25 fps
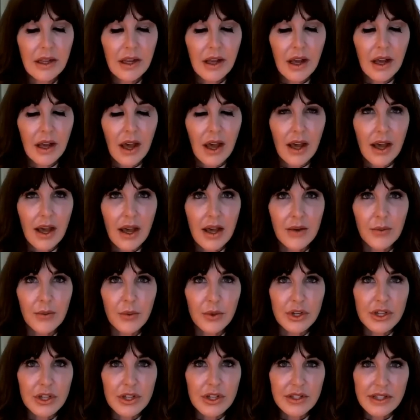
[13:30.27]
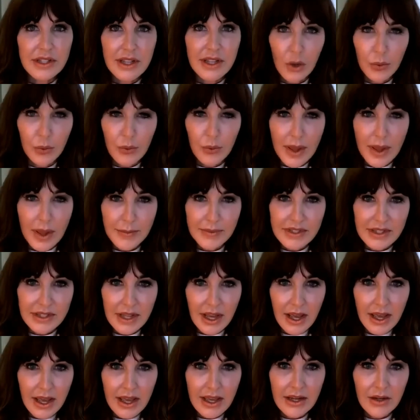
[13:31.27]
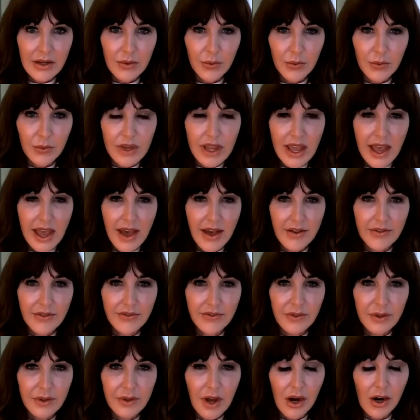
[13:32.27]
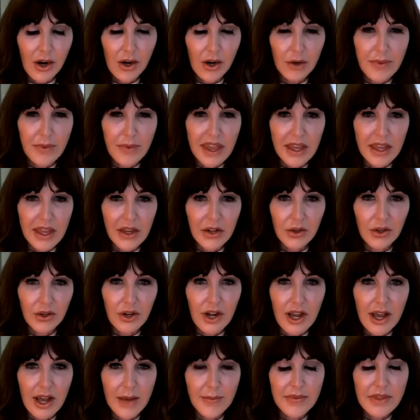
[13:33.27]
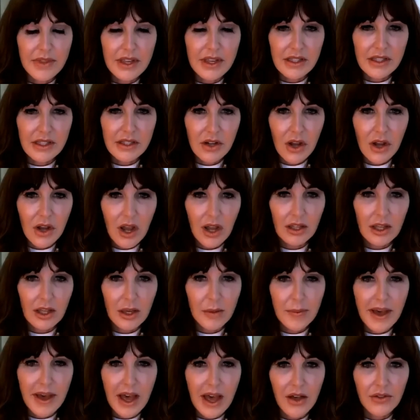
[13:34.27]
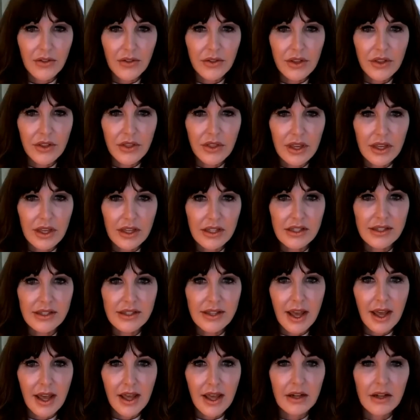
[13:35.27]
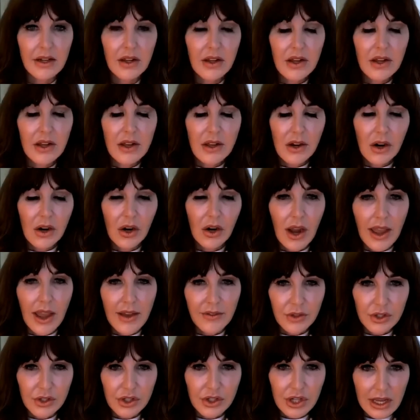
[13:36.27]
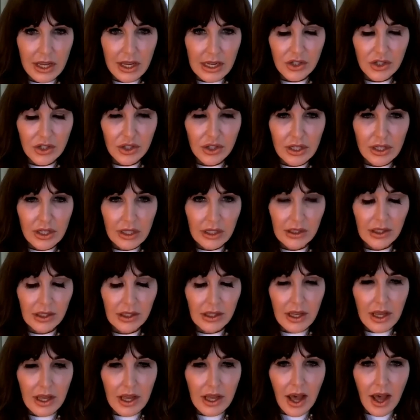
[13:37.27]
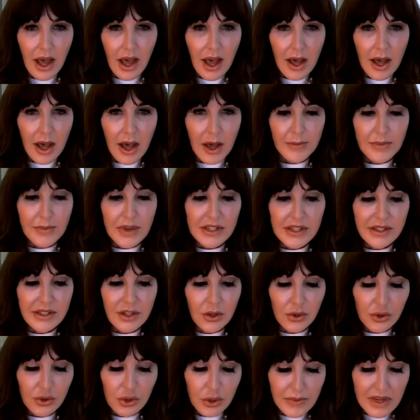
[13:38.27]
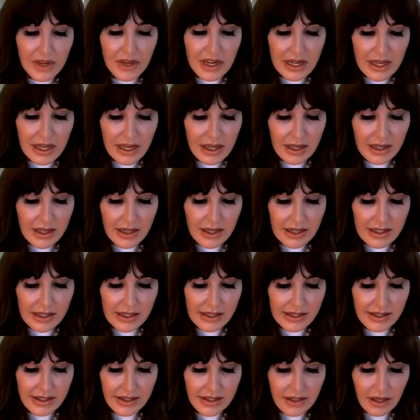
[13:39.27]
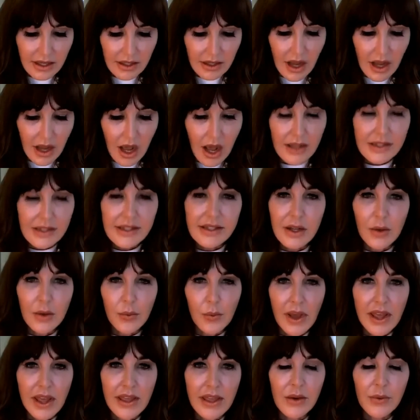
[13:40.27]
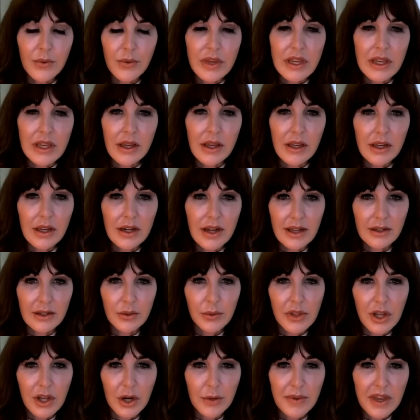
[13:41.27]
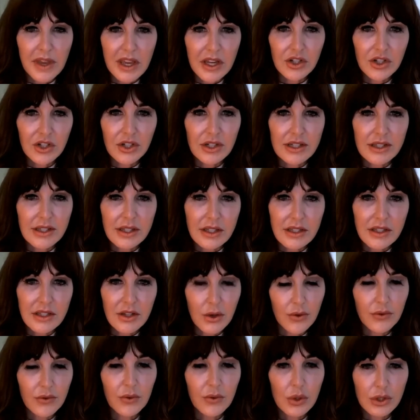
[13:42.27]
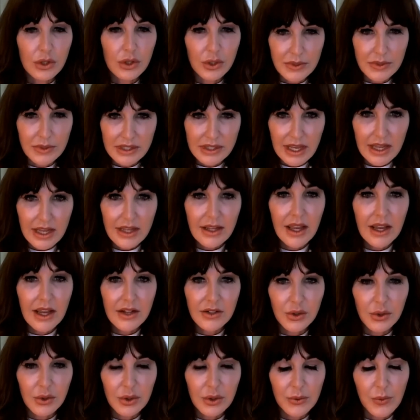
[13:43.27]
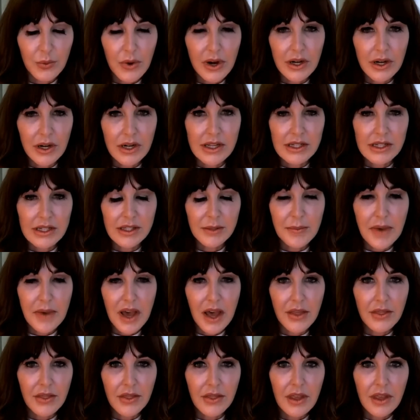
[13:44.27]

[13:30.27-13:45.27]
We're using our website. We have our banner up that's talking about the things that are ever changing. But social media is a constant way that we can connect with our patients. And so, of course, with Skin Cancer Awareness Month,